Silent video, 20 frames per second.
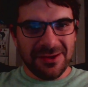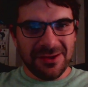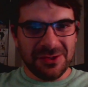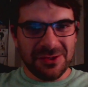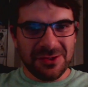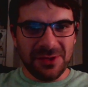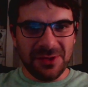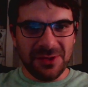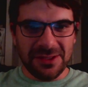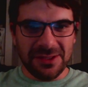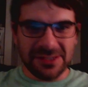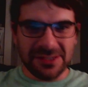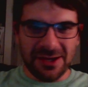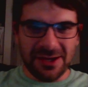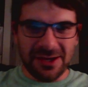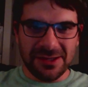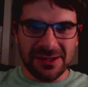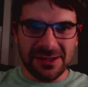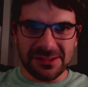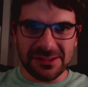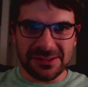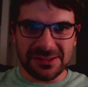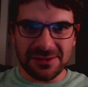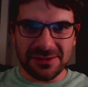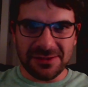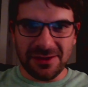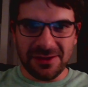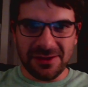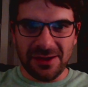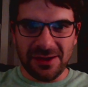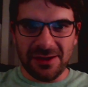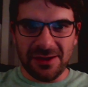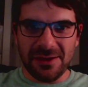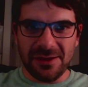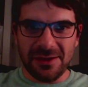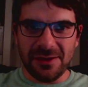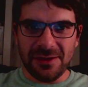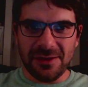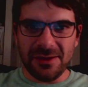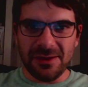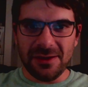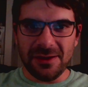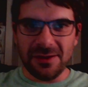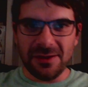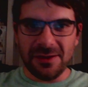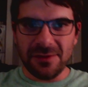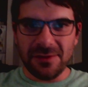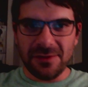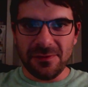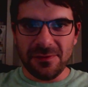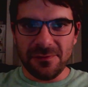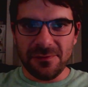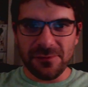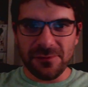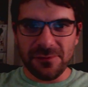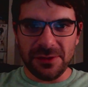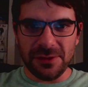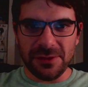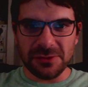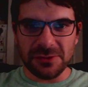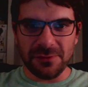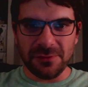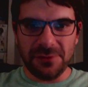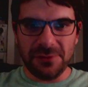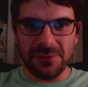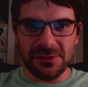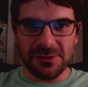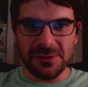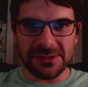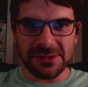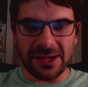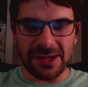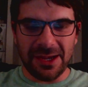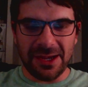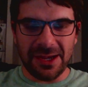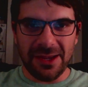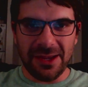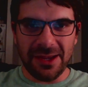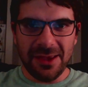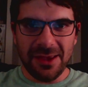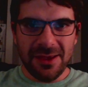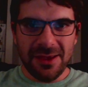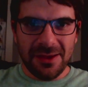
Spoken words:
doing these haunts for these reviews, I